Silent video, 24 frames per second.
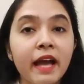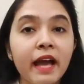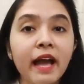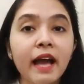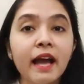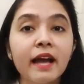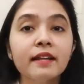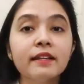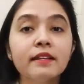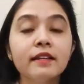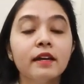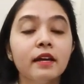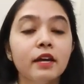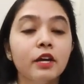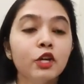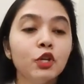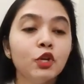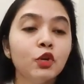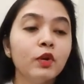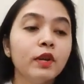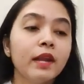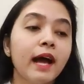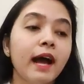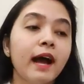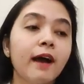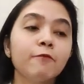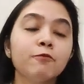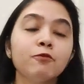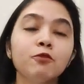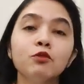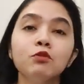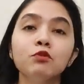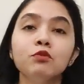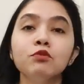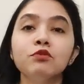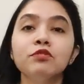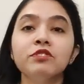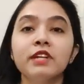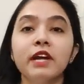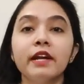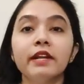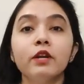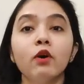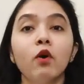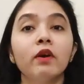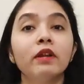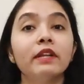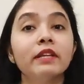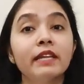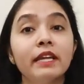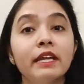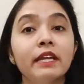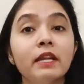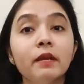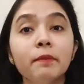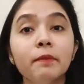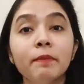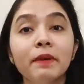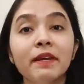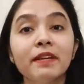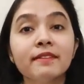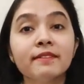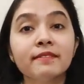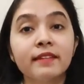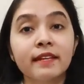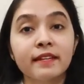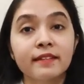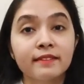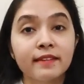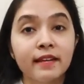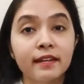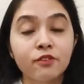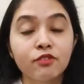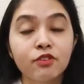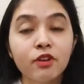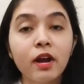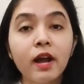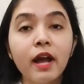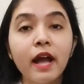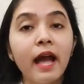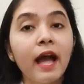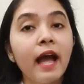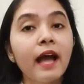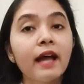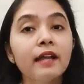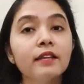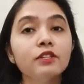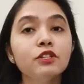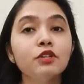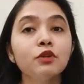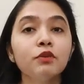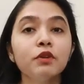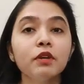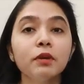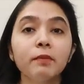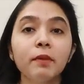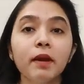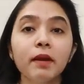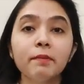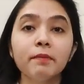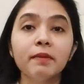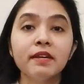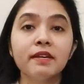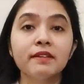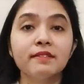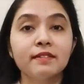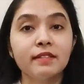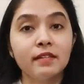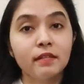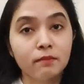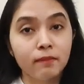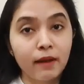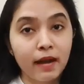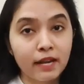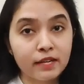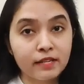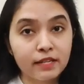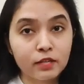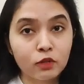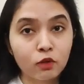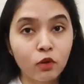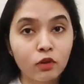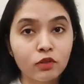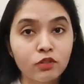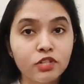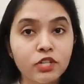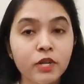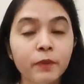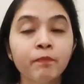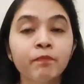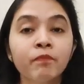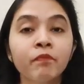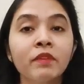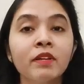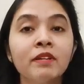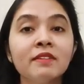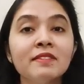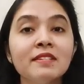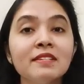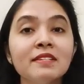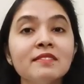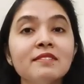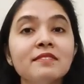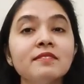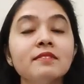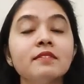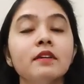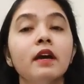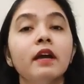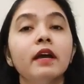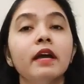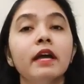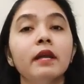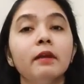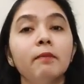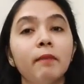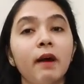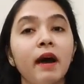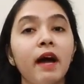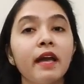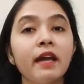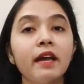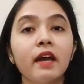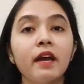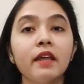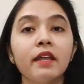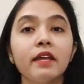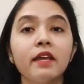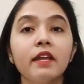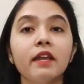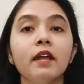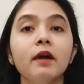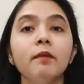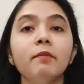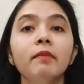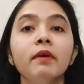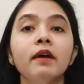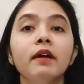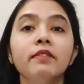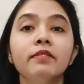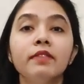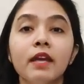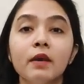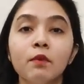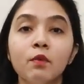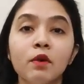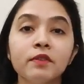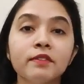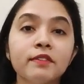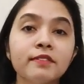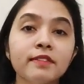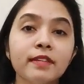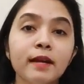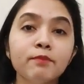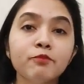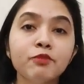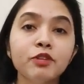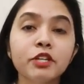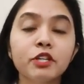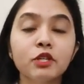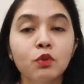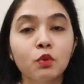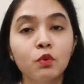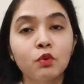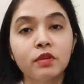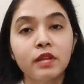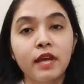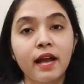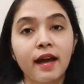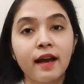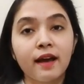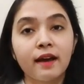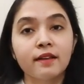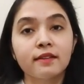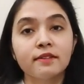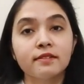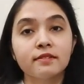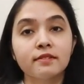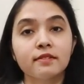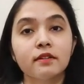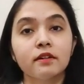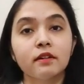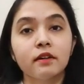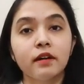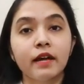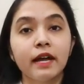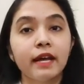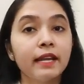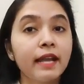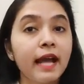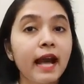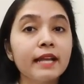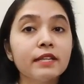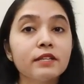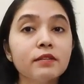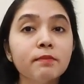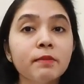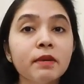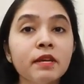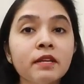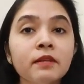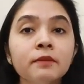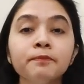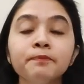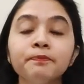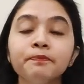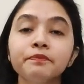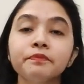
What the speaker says: And you'll have to study on guinea pigs, etc. And during my BSc in biotechnology, since in my curriculum there was a subject known as anatomy,